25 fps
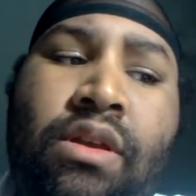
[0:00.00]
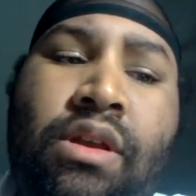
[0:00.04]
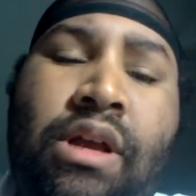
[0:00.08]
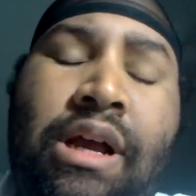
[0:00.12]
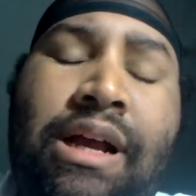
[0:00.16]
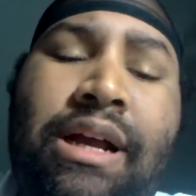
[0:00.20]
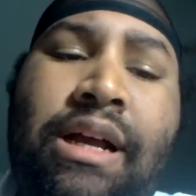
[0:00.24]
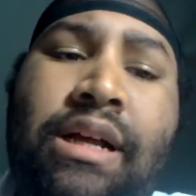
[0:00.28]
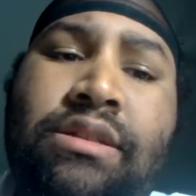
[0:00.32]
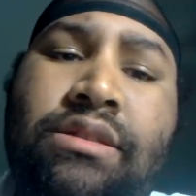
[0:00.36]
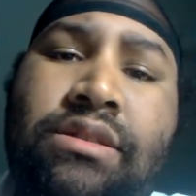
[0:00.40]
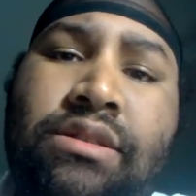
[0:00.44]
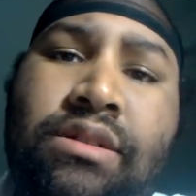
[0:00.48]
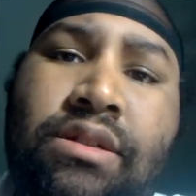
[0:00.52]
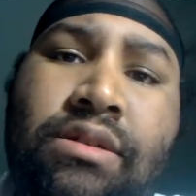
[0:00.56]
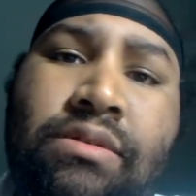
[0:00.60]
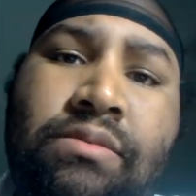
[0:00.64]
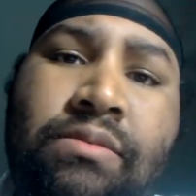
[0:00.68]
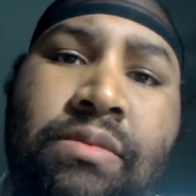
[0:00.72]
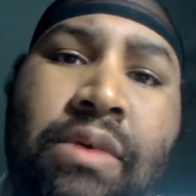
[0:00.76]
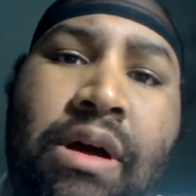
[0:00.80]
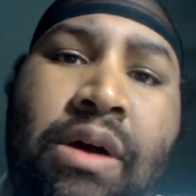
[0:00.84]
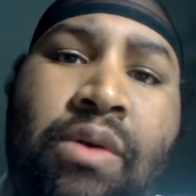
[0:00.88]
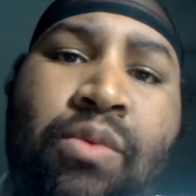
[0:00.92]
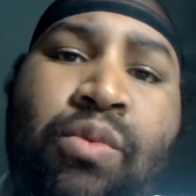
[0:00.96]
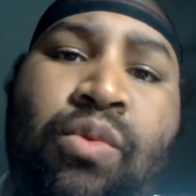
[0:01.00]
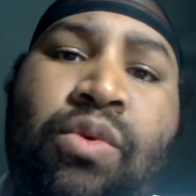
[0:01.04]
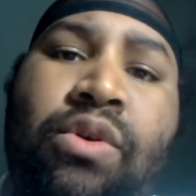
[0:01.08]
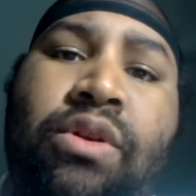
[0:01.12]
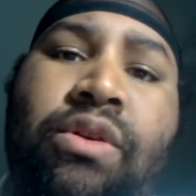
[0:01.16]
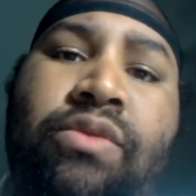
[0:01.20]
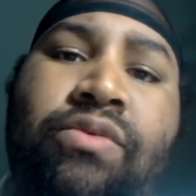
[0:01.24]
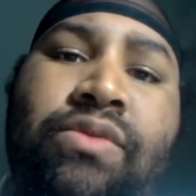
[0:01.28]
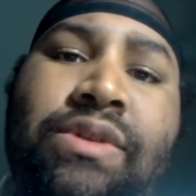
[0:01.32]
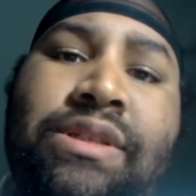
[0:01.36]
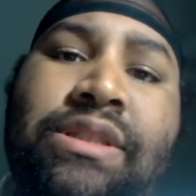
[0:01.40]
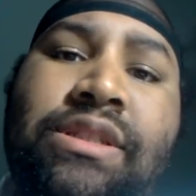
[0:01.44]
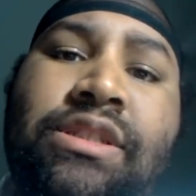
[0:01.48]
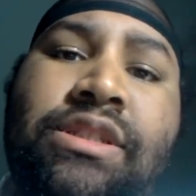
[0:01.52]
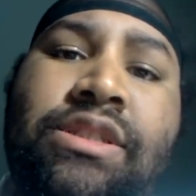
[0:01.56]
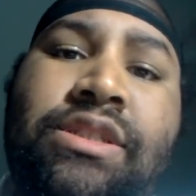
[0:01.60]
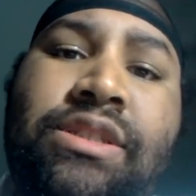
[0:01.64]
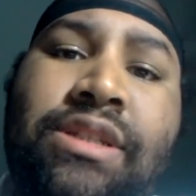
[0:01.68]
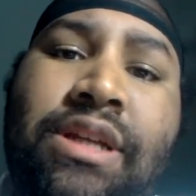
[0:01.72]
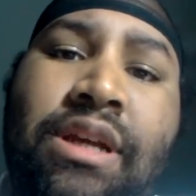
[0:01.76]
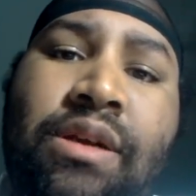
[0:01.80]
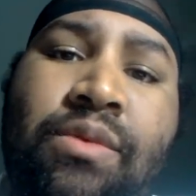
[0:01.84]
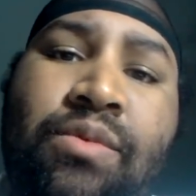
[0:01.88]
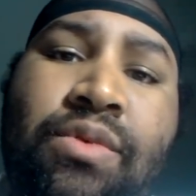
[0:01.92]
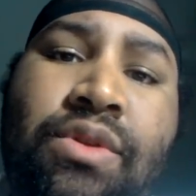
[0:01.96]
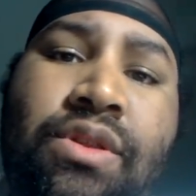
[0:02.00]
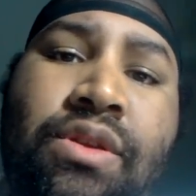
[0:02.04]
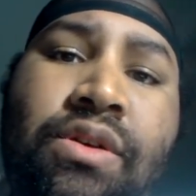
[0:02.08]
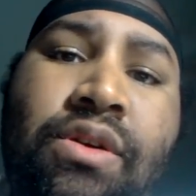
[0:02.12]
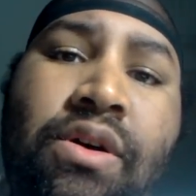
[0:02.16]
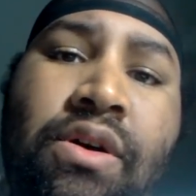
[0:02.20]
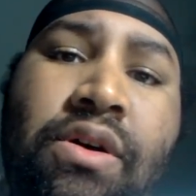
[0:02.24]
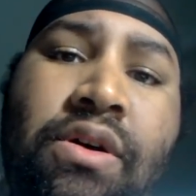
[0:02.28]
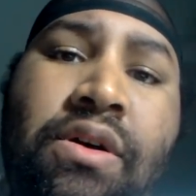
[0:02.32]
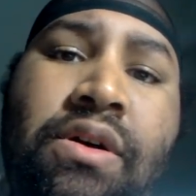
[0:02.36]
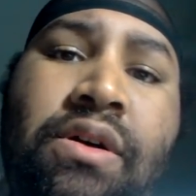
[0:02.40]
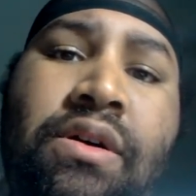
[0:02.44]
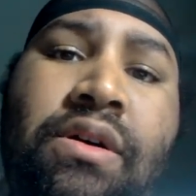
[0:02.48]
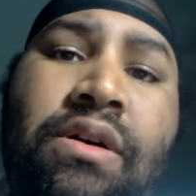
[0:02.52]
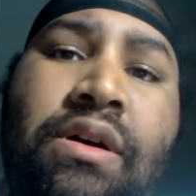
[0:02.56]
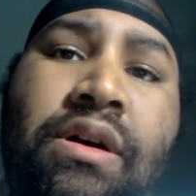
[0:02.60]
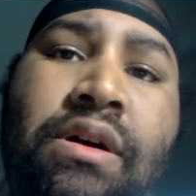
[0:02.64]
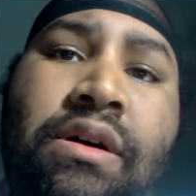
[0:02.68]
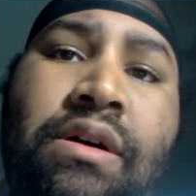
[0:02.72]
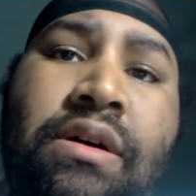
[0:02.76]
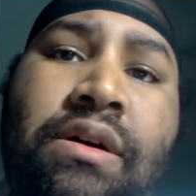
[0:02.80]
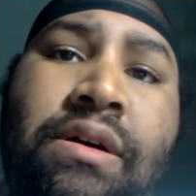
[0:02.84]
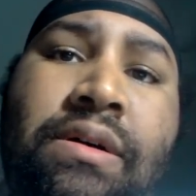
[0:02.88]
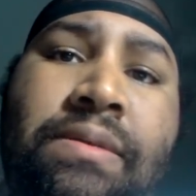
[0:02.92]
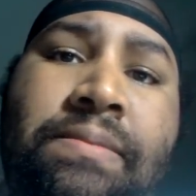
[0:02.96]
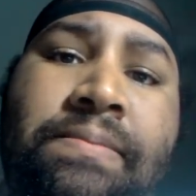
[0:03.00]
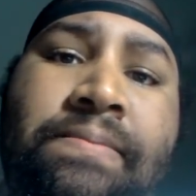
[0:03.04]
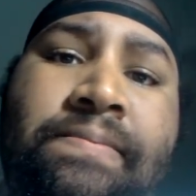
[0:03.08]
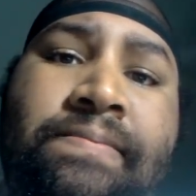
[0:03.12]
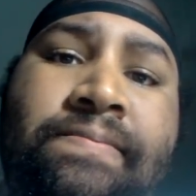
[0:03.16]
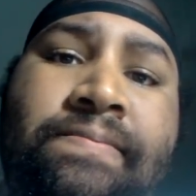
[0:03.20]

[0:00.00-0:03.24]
got something I want to really share with y'all.